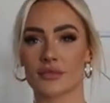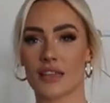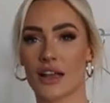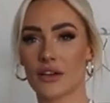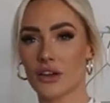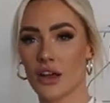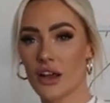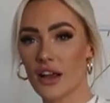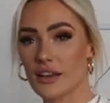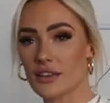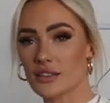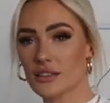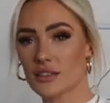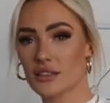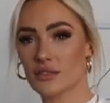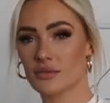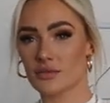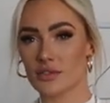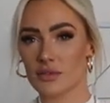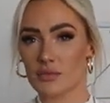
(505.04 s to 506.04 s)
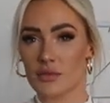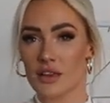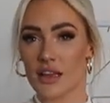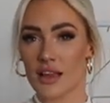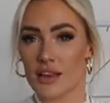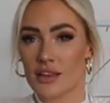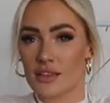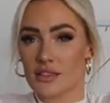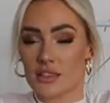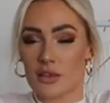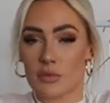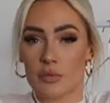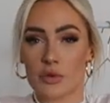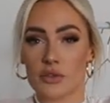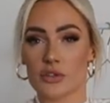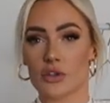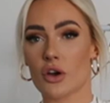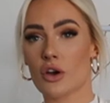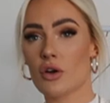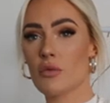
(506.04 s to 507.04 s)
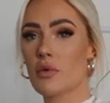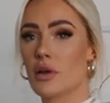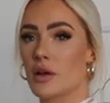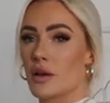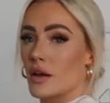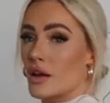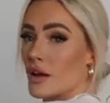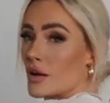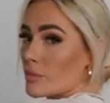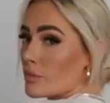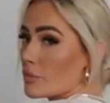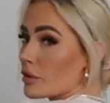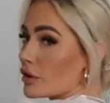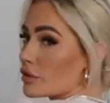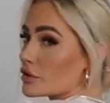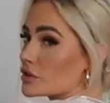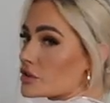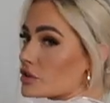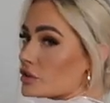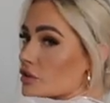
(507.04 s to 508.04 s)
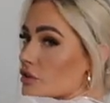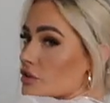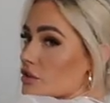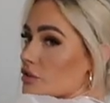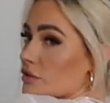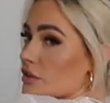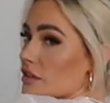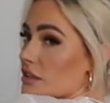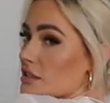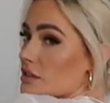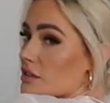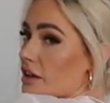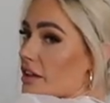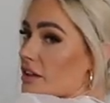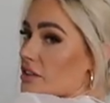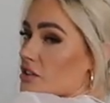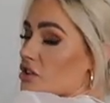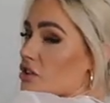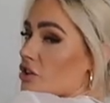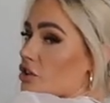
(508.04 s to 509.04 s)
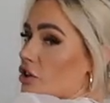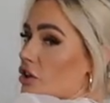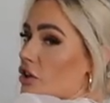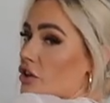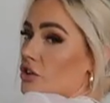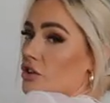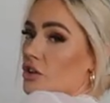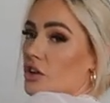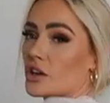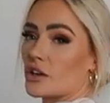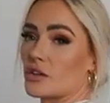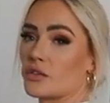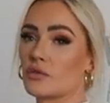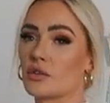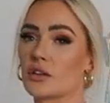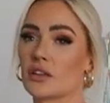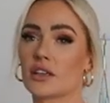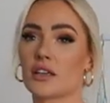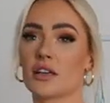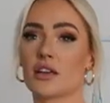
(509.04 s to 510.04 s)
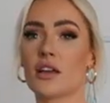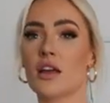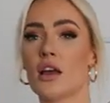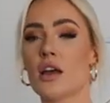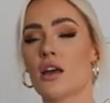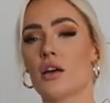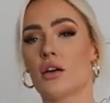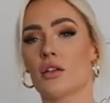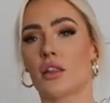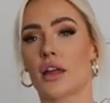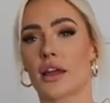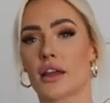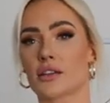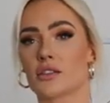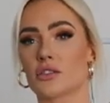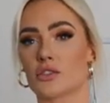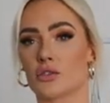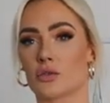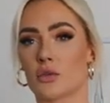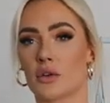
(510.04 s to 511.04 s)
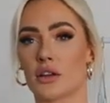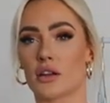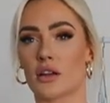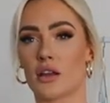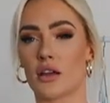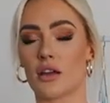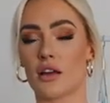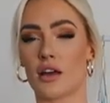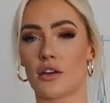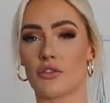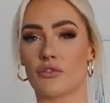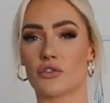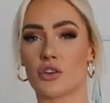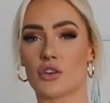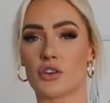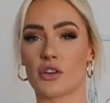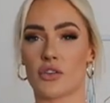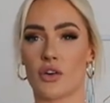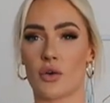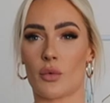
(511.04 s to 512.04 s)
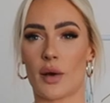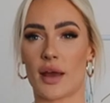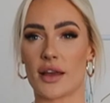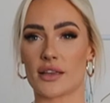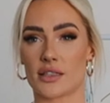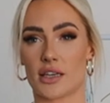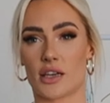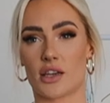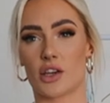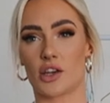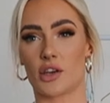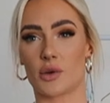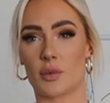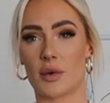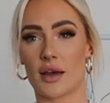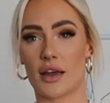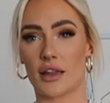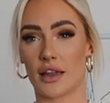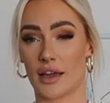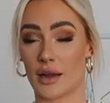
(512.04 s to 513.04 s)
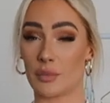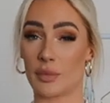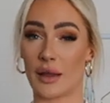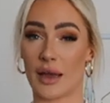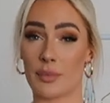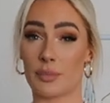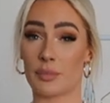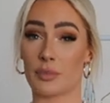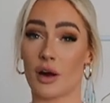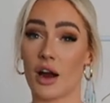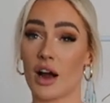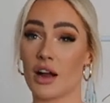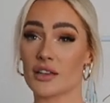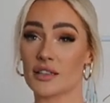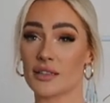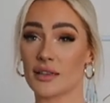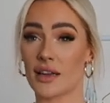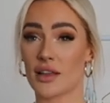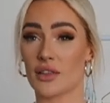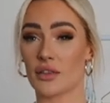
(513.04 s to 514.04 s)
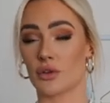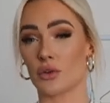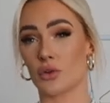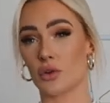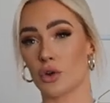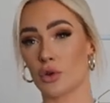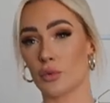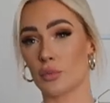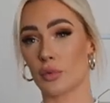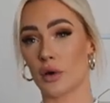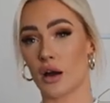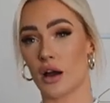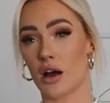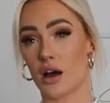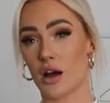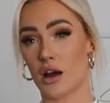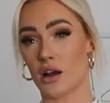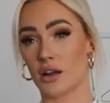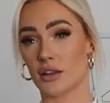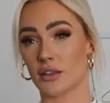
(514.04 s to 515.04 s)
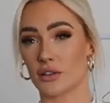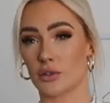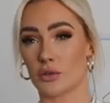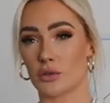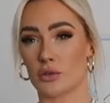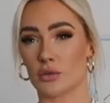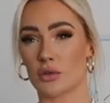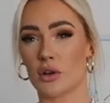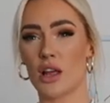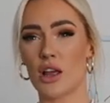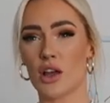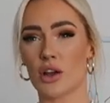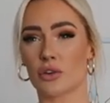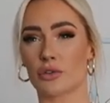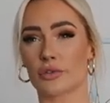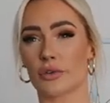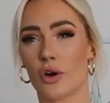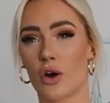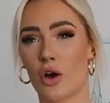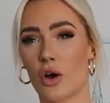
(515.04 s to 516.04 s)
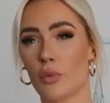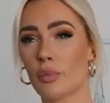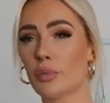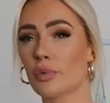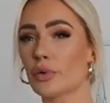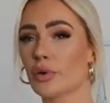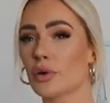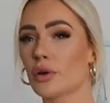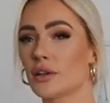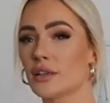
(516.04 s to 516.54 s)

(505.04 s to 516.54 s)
How nice. Simple top, but also looks really stylish and cute, and you could really like do it a few different ways. Like you could wear like a black bra underneath, a nude bra, a little crop.